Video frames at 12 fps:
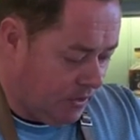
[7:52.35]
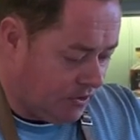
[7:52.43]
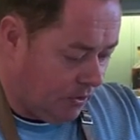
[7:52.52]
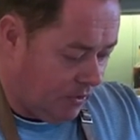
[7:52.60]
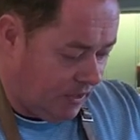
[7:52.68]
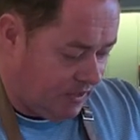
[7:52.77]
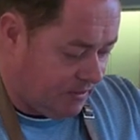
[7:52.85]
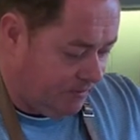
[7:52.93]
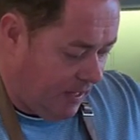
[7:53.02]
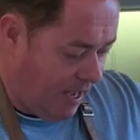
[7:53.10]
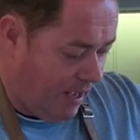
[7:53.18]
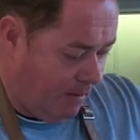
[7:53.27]
So it is.
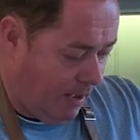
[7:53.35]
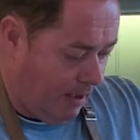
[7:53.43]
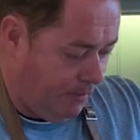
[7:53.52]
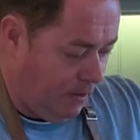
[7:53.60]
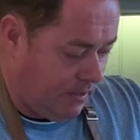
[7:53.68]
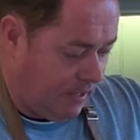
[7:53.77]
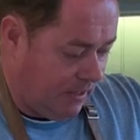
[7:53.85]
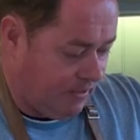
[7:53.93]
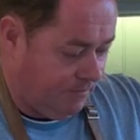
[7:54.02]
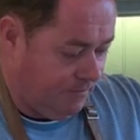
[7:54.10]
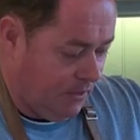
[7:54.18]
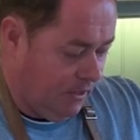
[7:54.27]
Yeah, I'm happy with
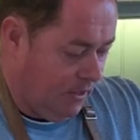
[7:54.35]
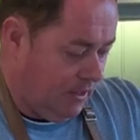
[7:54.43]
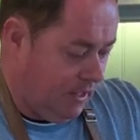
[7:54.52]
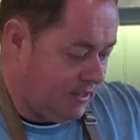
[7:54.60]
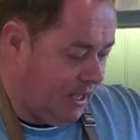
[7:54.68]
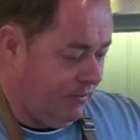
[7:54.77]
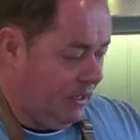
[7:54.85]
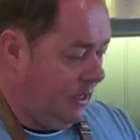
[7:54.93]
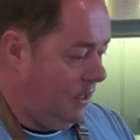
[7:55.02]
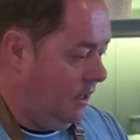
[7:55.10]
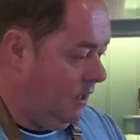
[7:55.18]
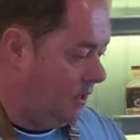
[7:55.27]
that. Let's have a
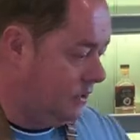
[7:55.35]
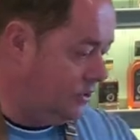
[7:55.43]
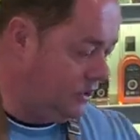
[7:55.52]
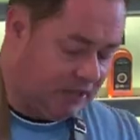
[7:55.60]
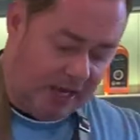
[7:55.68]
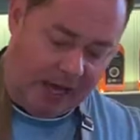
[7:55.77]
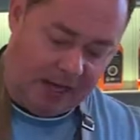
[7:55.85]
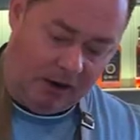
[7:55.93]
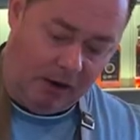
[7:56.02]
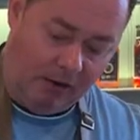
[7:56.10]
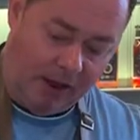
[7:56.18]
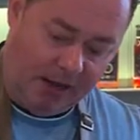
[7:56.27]
little look just
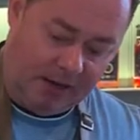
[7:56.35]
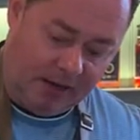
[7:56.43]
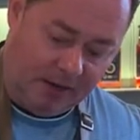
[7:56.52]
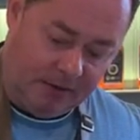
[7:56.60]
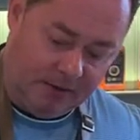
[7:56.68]
at our egg.